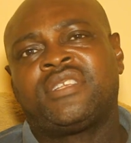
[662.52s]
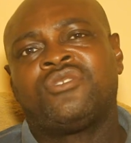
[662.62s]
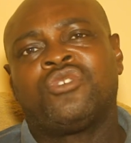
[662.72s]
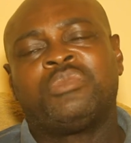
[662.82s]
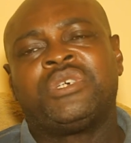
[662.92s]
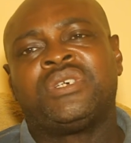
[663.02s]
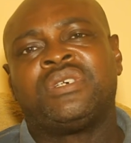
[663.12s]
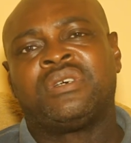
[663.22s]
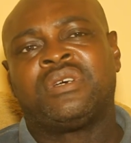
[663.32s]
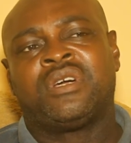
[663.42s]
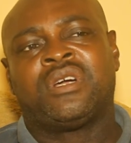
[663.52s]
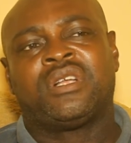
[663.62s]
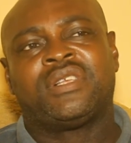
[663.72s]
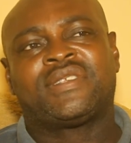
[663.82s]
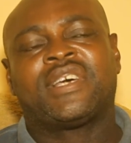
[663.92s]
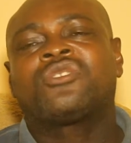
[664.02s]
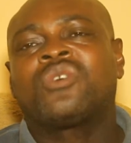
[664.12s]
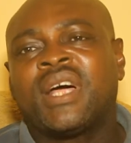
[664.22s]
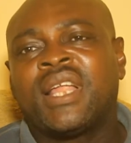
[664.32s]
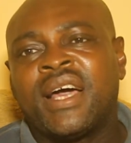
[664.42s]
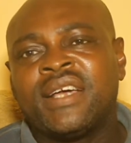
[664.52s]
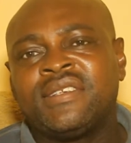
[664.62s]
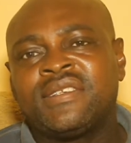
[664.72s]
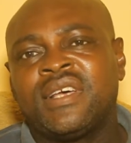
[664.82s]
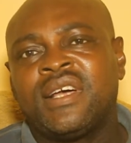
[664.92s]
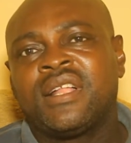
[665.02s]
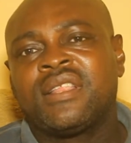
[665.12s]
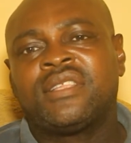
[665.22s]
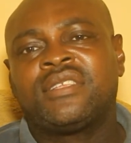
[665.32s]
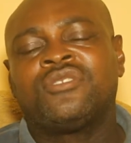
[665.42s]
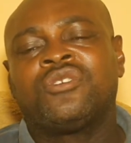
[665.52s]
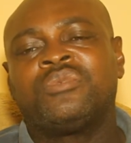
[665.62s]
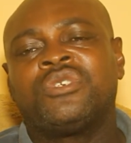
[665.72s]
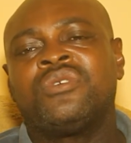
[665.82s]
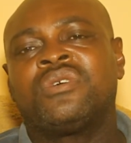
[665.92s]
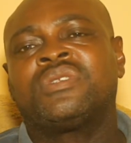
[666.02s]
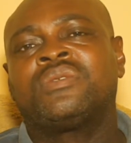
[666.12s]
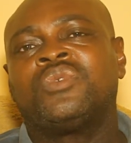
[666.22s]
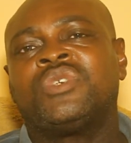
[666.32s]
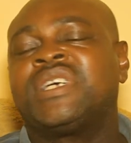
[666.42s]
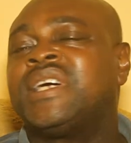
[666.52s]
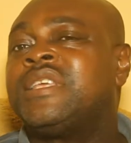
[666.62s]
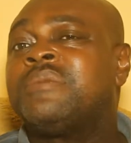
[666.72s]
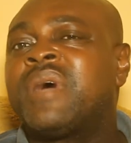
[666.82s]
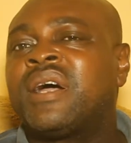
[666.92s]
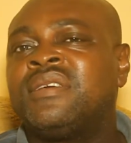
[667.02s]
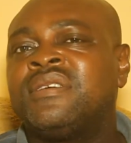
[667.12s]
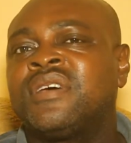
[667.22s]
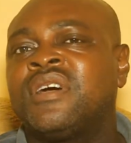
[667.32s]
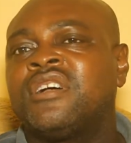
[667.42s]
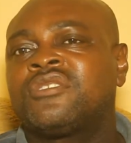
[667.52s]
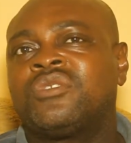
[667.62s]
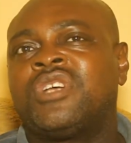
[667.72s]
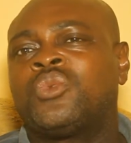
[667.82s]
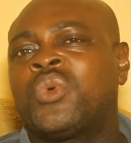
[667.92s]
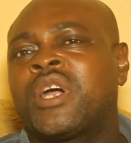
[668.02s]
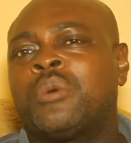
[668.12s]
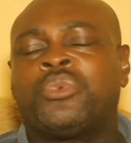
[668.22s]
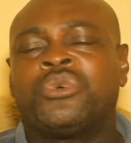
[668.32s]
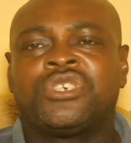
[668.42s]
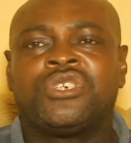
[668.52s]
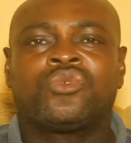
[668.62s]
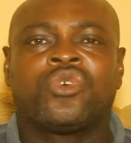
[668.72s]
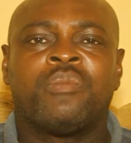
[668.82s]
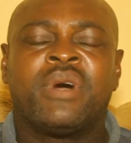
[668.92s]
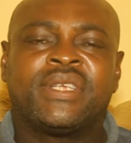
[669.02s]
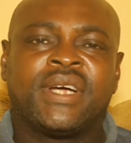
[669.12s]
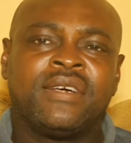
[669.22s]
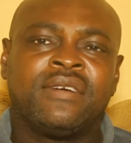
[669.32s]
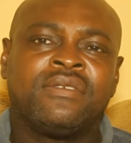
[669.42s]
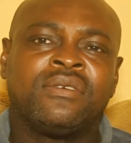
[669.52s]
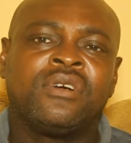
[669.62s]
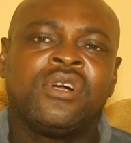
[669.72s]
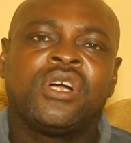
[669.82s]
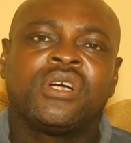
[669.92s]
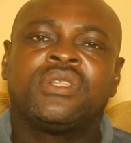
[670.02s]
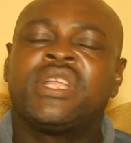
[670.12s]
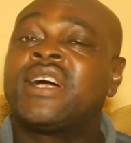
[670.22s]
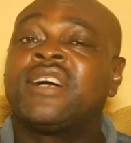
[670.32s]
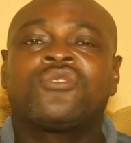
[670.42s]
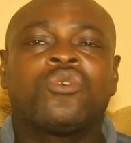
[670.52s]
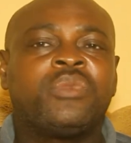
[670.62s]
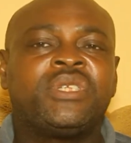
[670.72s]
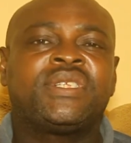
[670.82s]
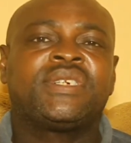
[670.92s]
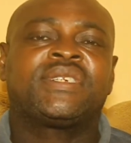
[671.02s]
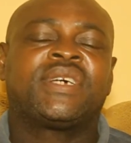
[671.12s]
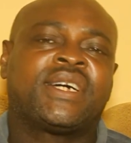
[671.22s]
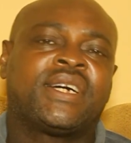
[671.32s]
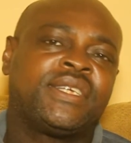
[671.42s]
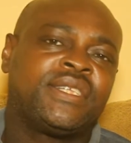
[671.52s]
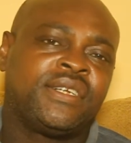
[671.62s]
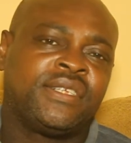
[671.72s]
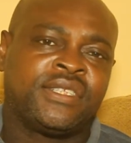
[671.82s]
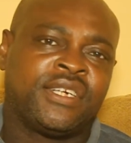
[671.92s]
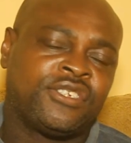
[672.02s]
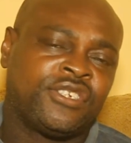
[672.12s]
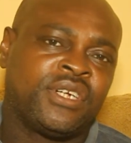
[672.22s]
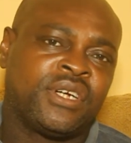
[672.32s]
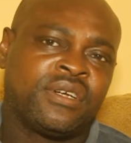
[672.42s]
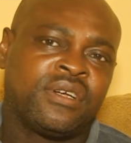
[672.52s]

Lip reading: it not be sectionalized, let it not be done with any malice, so that we can push it to a better level. There are so many things that are needed in Echija.